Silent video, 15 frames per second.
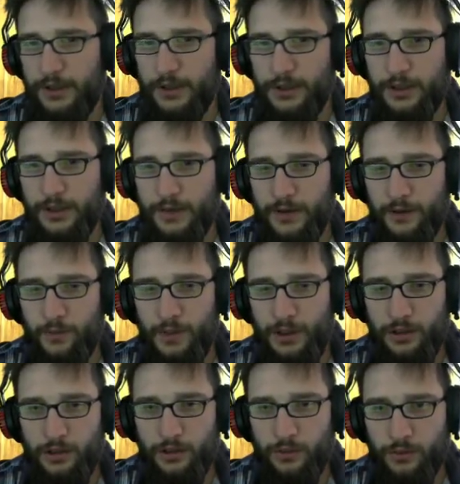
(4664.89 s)
and then
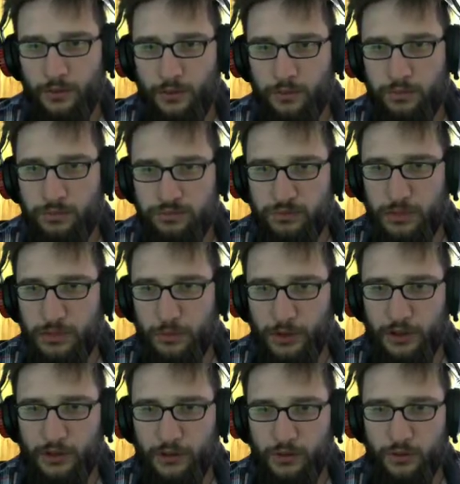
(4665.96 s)
we we
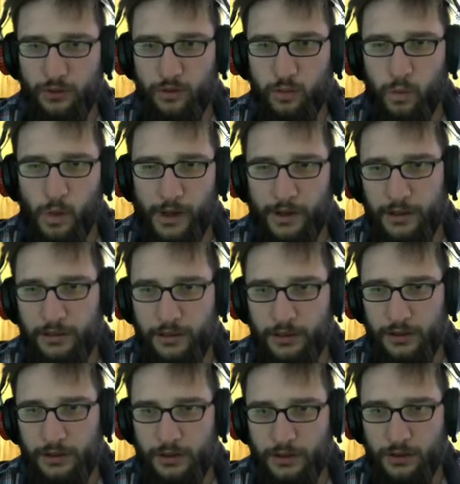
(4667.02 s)
could wait until
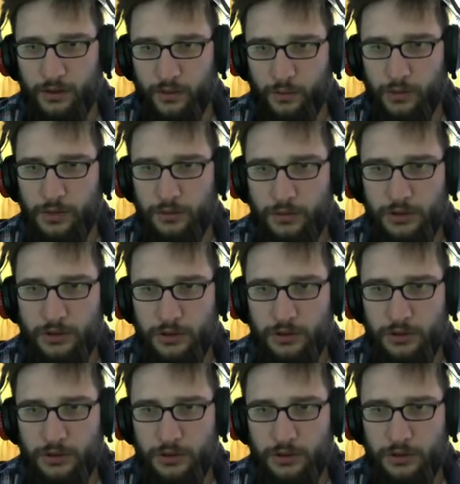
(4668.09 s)
he turns around.